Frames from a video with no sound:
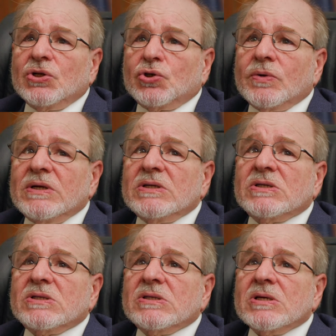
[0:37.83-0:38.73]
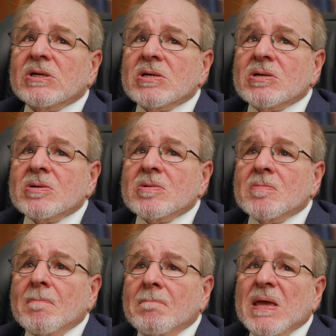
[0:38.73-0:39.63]
treats
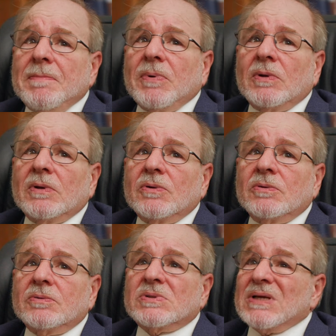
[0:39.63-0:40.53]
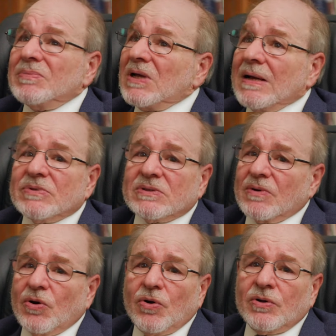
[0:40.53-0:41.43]
people who sometimes
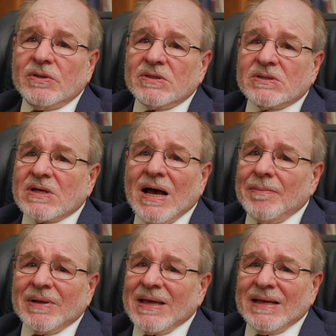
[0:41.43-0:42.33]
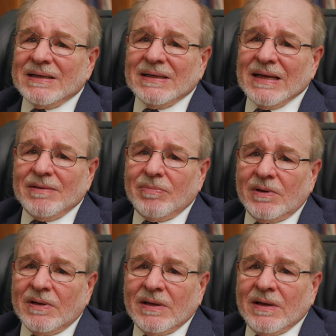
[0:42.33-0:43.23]
earn this complicated
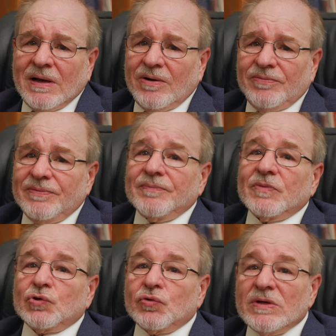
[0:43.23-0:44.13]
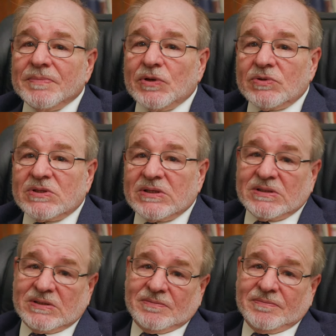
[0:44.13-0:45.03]
label of treatment
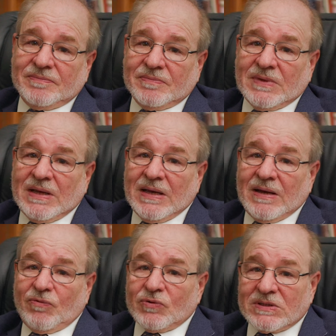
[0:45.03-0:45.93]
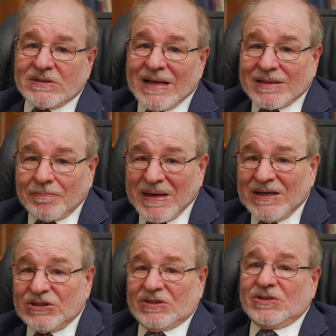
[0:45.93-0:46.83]
resistant. Of course, it's not the
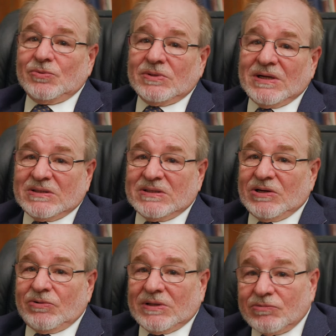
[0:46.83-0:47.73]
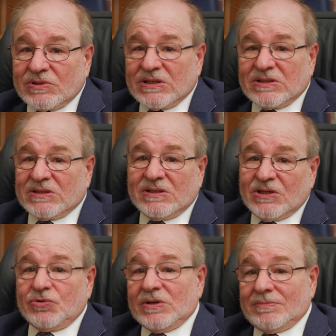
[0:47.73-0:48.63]
patients who are necessarily resistant to
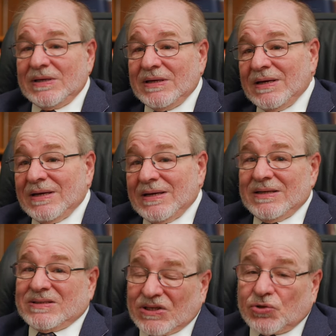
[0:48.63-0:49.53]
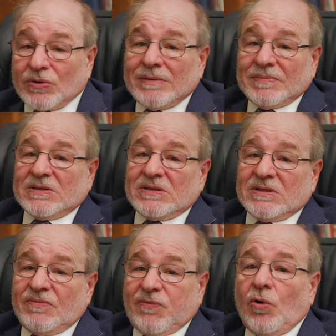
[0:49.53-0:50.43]
the treatment, it's the treatments
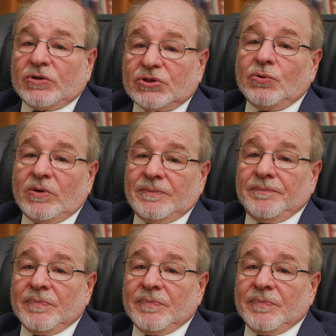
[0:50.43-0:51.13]
that fall short.